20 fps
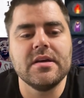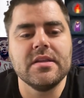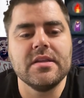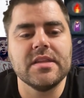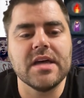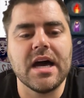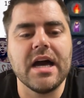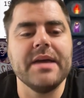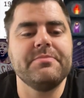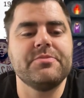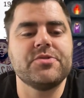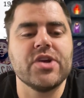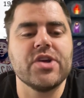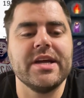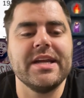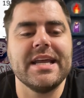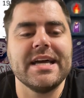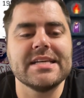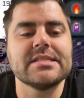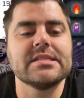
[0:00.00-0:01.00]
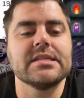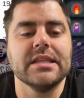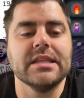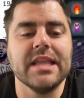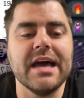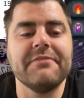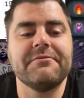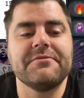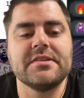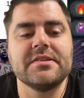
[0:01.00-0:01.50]
The hype train has
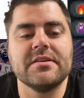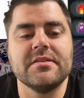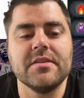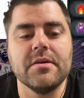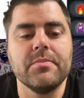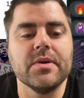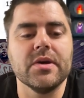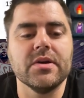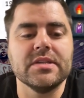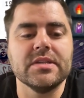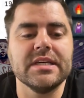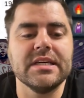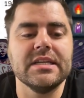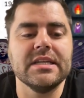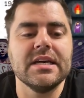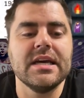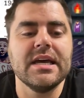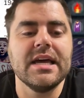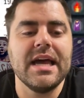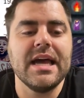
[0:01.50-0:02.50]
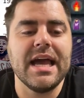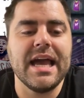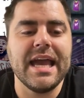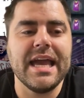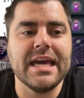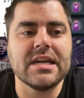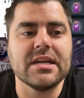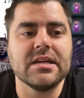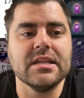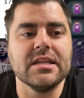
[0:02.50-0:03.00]
left the building.
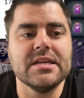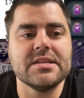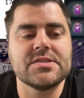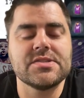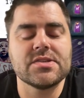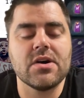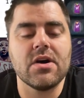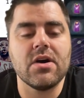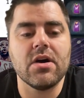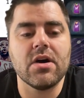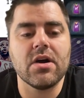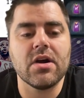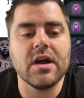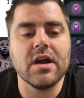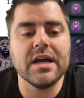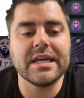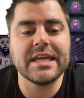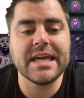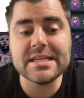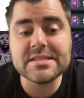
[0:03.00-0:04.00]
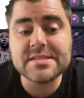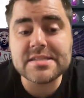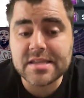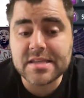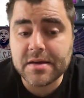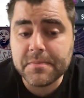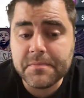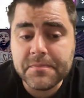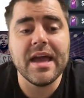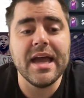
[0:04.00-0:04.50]
Analysts are against
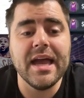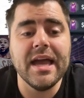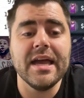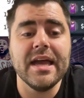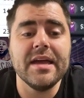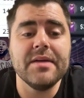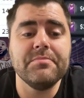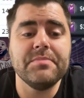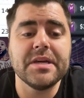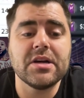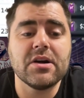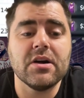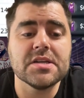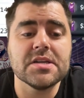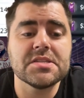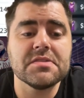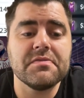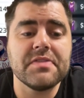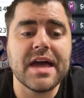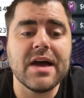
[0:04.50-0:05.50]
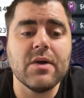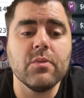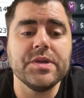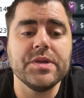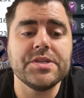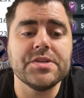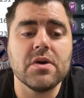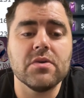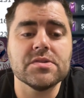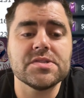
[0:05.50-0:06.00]
them, and because of that, we
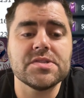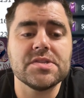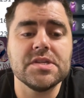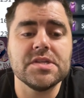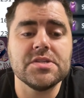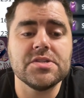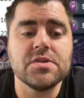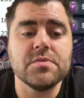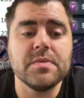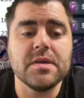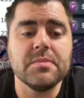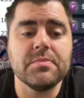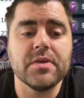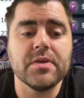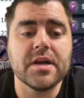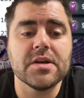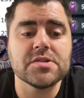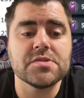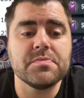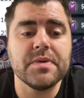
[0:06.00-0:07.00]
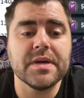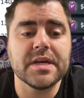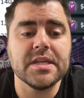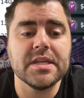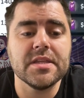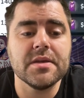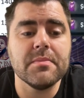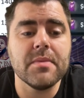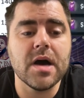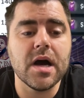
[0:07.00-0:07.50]
don't see too many players picking
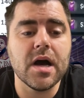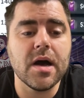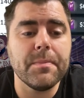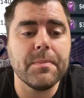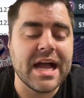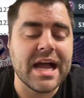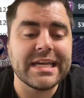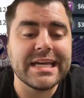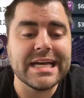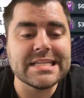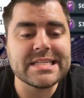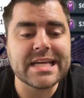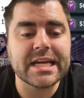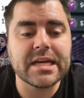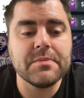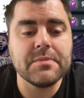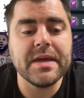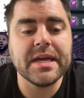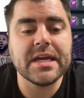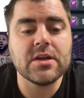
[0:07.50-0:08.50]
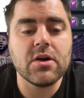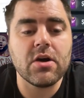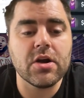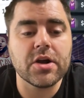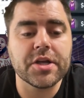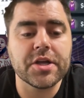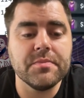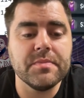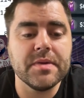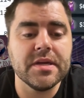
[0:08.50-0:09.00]
them up. I guess I could make an
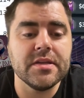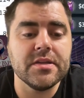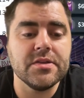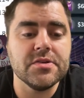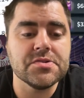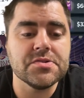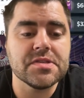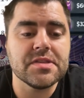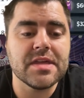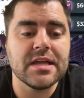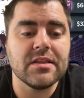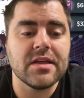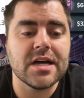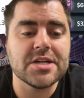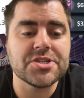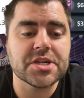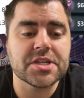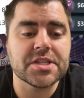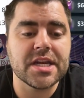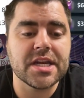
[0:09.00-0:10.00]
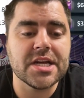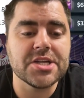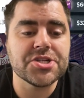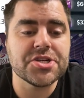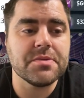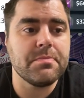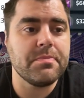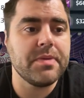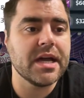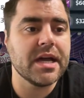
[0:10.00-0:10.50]
argument using that logic that I
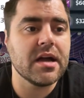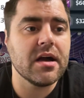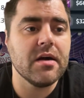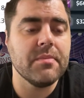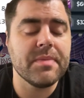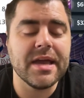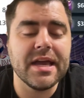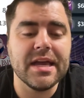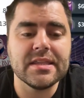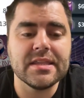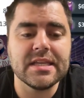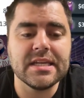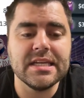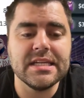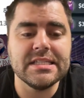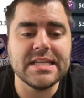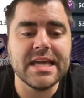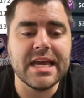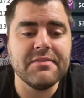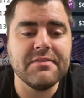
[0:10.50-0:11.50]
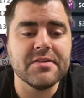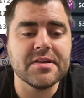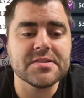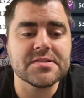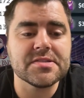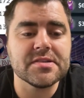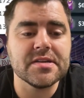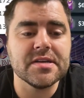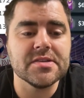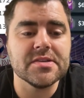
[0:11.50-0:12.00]
should pick up Anthony
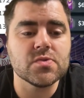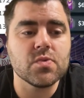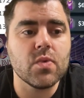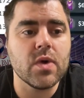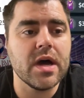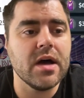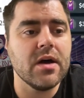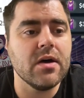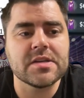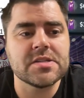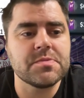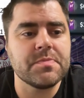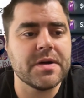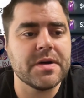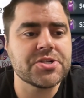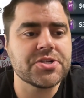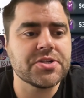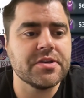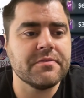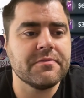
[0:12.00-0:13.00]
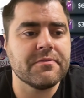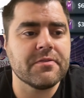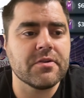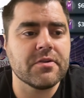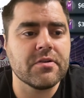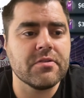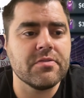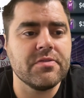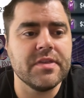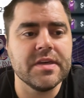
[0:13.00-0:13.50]
Davis as well, especially
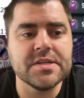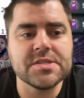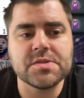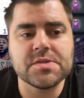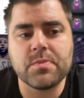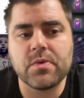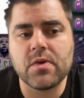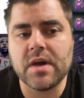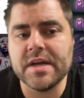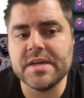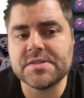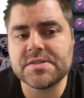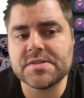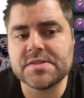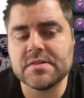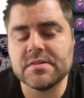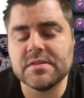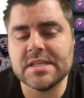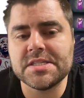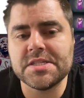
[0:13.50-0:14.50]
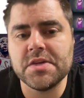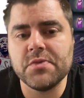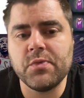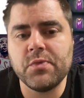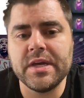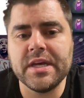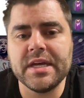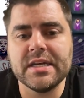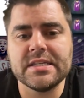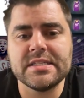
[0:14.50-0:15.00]
for this price. Let's see if we
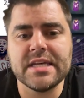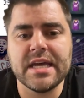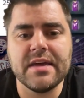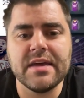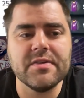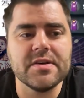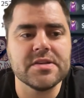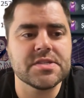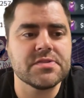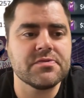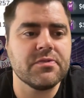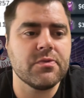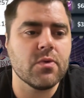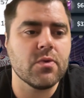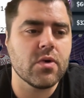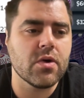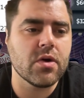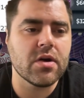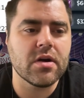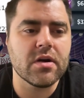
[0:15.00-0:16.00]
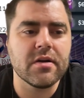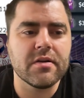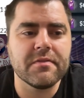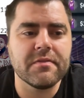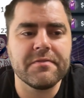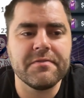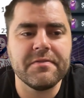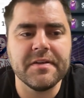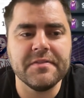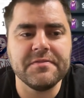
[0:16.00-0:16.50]
can get Davis for
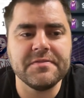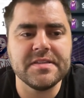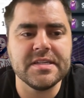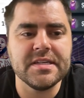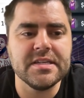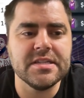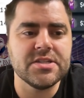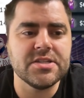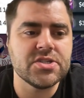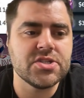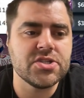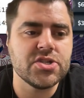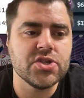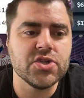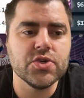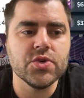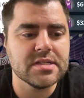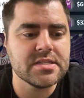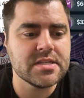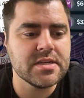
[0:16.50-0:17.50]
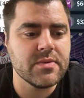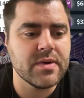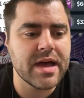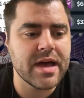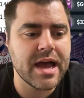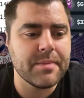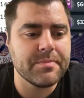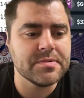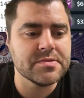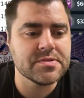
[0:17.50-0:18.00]
52. See what
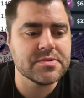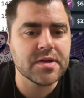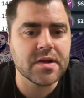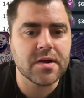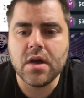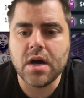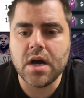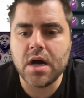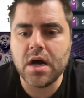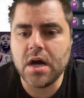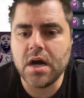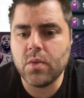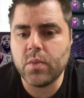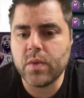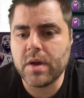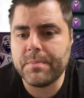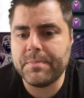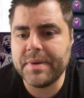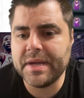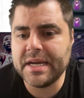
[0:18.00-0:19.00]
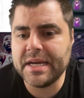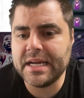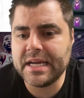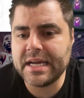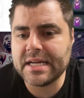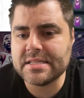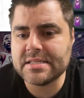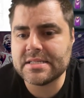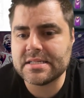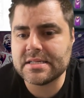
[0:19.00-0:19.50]
happens there. We're bidding
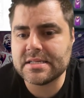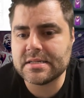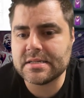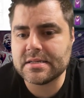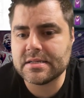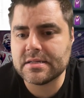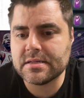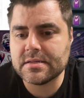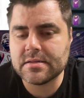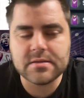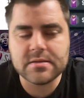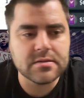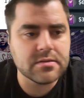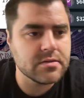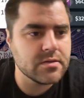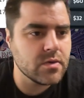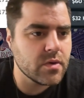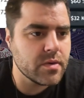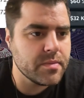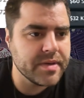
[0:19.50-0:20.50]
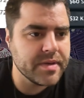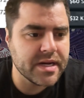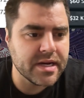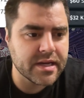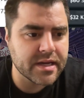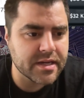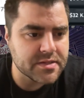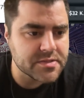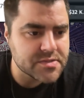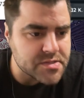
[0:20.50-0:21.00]
against, who are we bidding
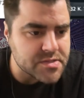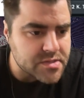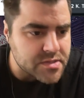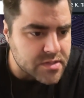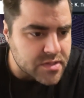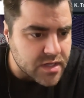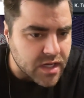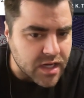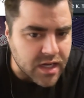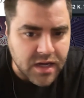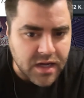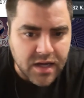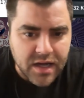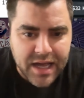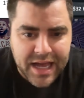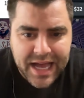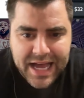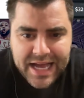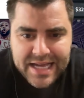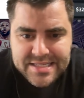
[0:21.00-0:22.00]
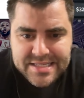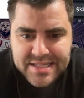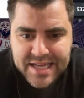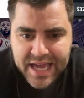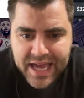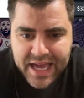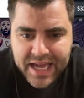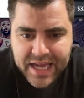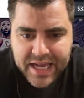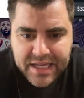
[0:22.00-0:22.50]
against?
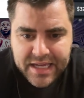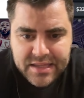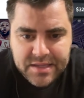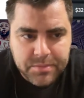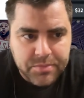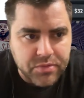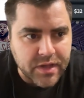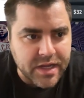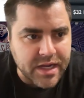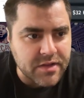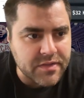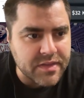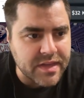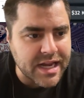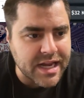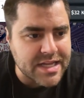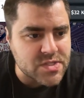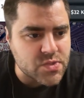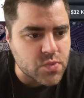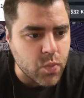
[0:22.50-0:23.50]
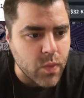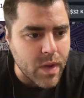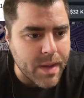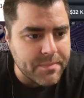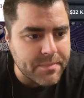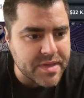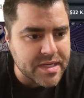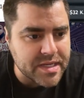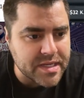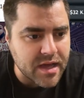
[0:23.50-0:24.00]
SA, the player that has
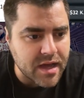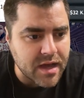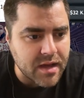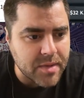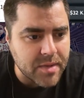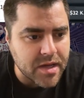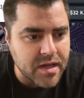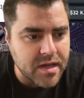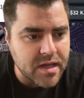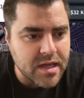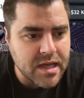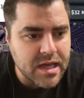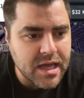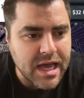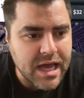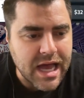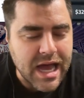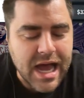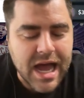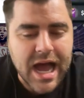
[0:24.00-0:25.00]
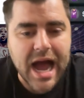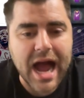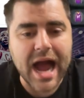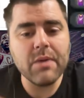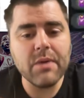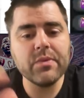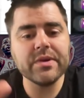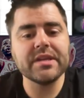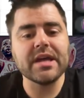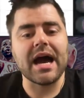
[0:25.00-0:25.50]
Wembanyama. I
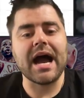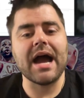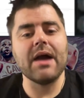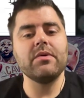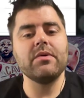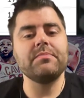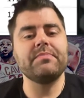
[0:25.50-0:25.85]
would